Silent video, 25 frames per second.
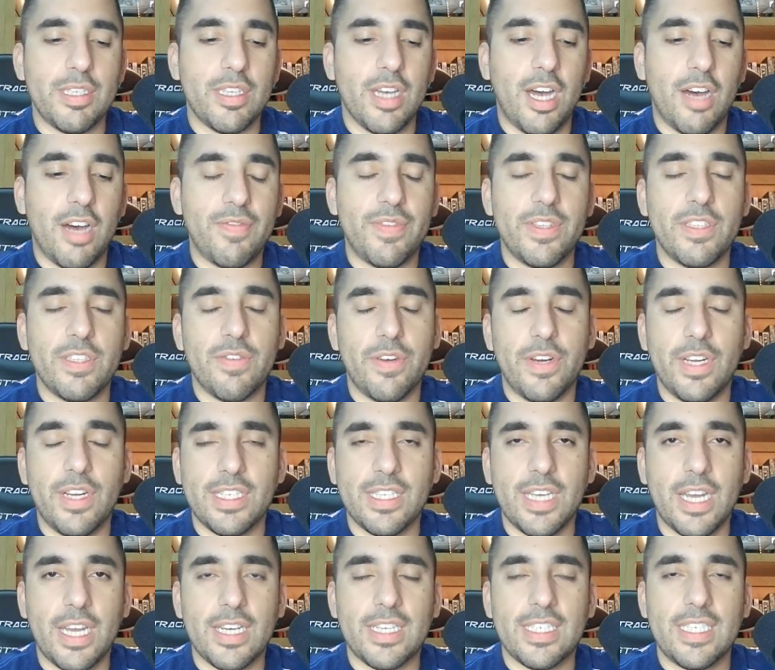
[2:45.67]
offense. Very
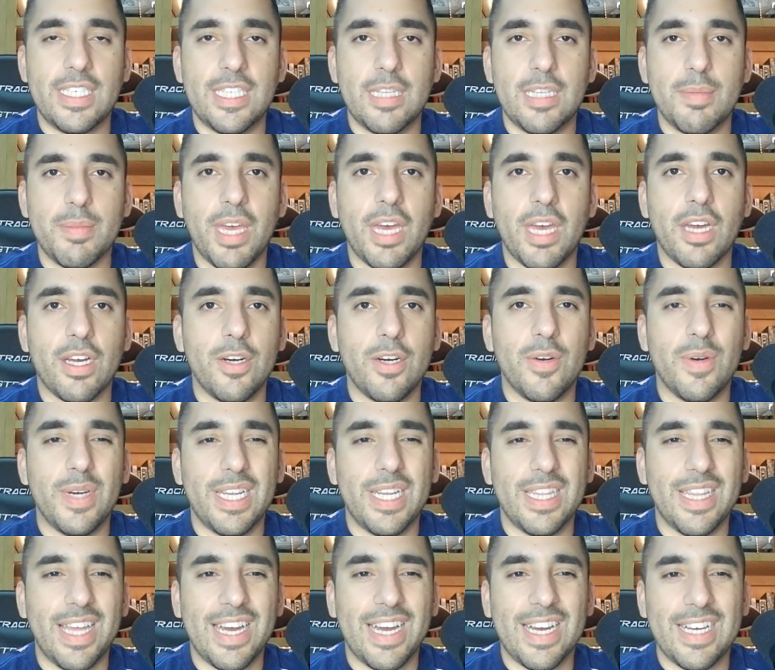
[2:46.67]
excited to see them get
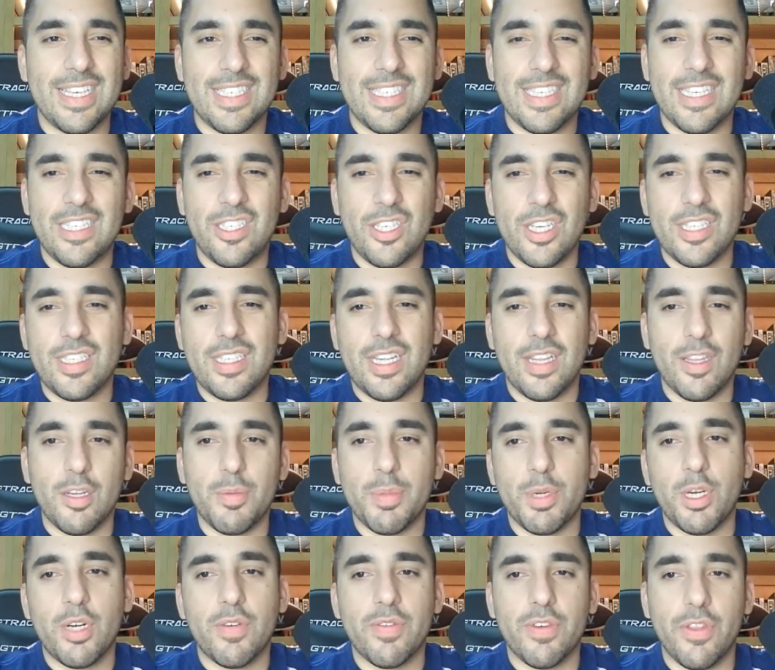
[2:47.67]
going. And like I said, just a
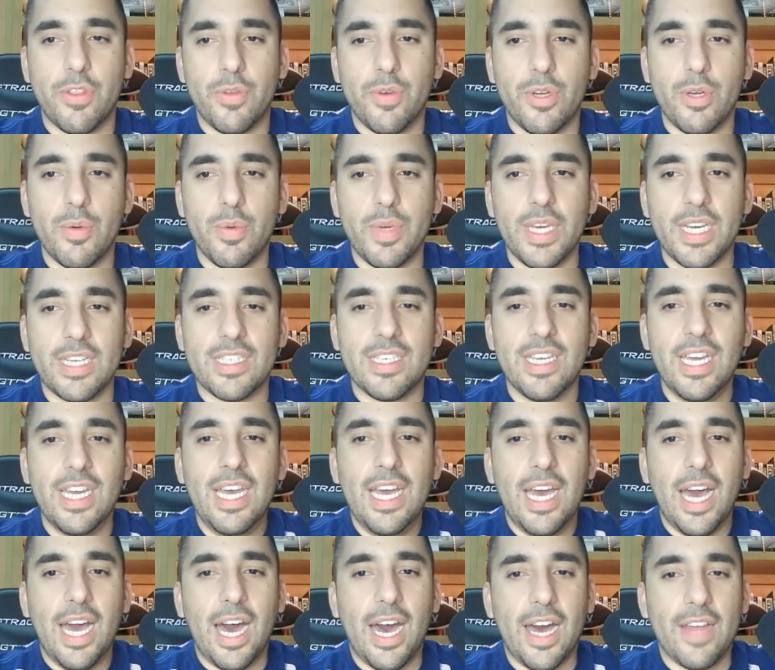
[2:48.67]
little bit over 3 weeks.
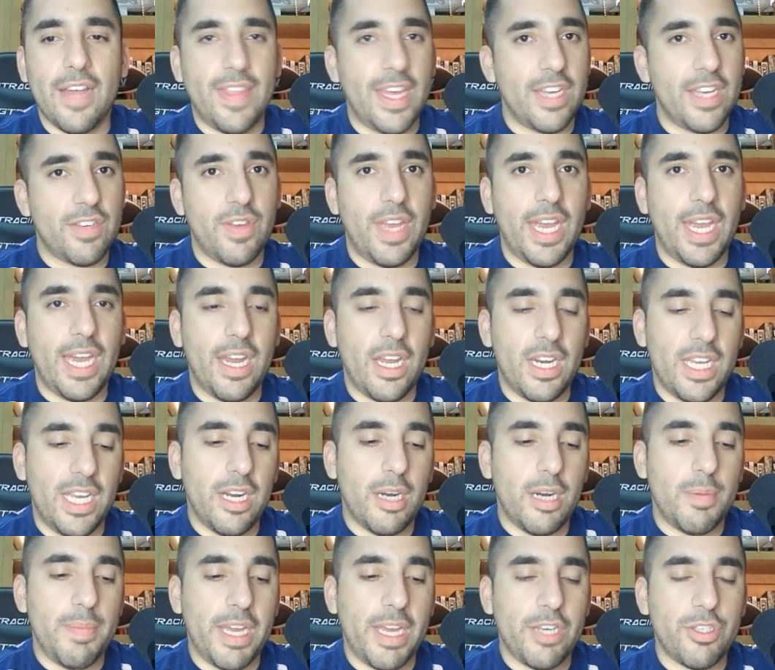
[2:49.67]
Thanks for hanging out
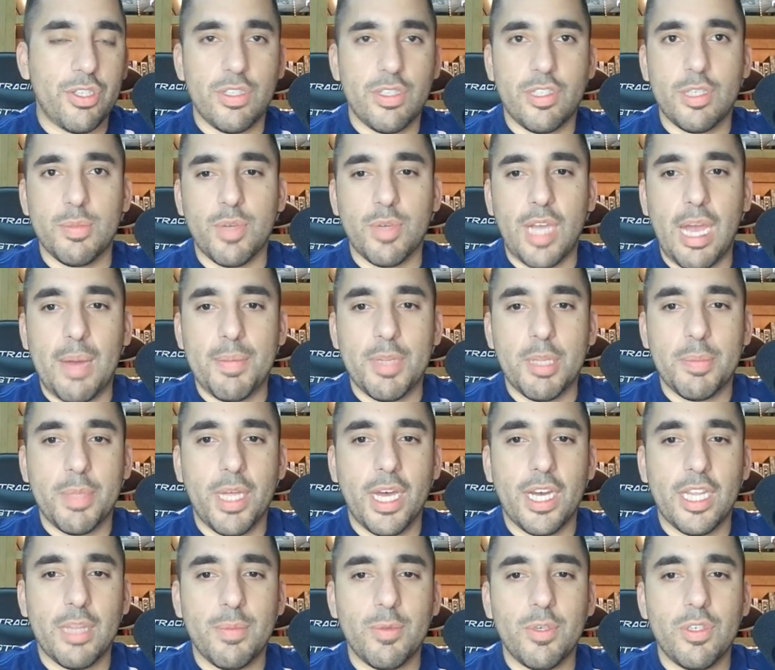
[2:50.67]
here. Make sure to subscribe to the
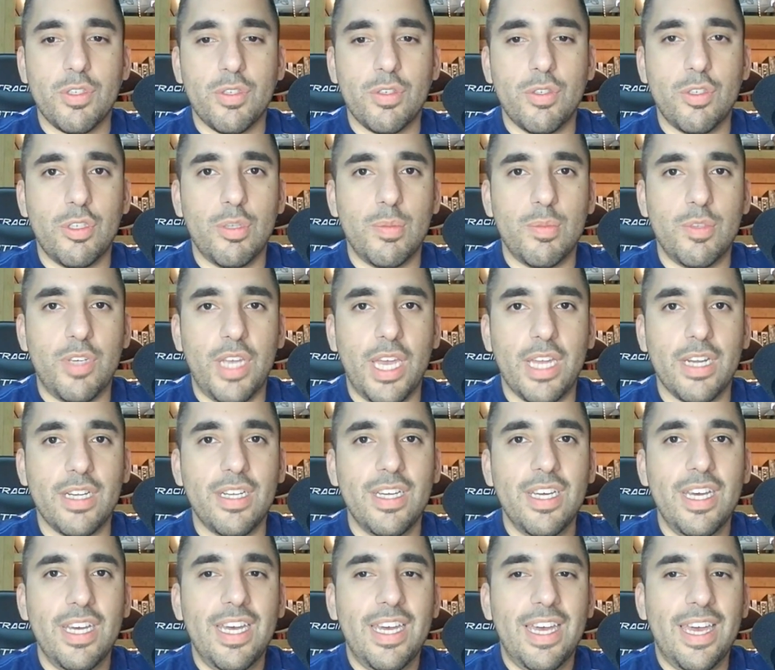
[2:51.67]
Blog of the Boys YouTube
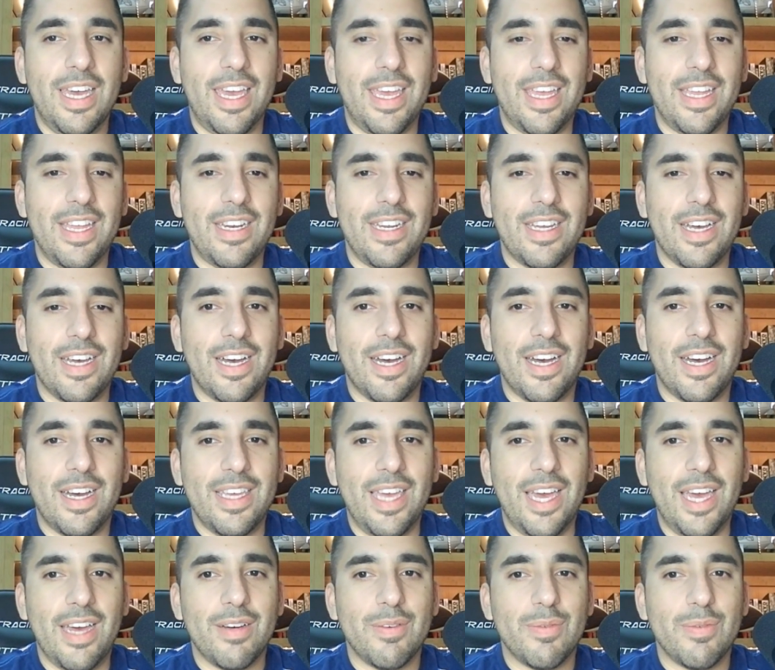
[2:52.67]
channel. And
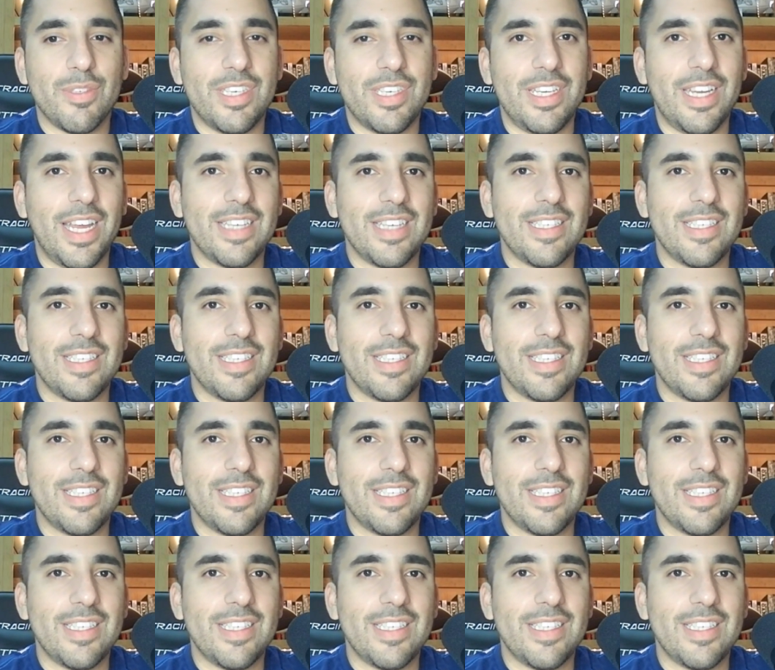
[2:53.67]
we'll see you next